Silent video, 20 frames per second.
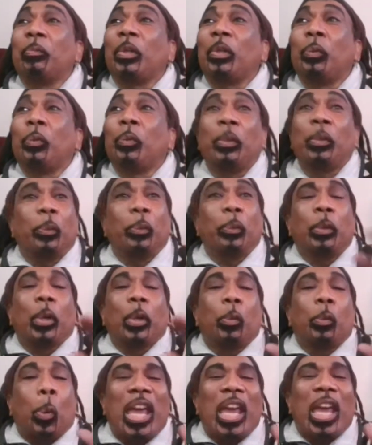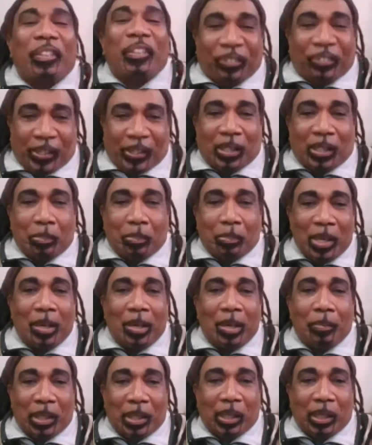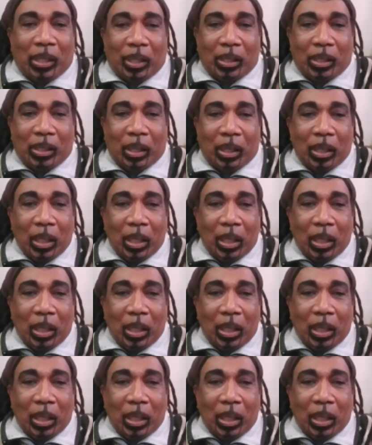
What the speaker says: we were waifs, me and my sister.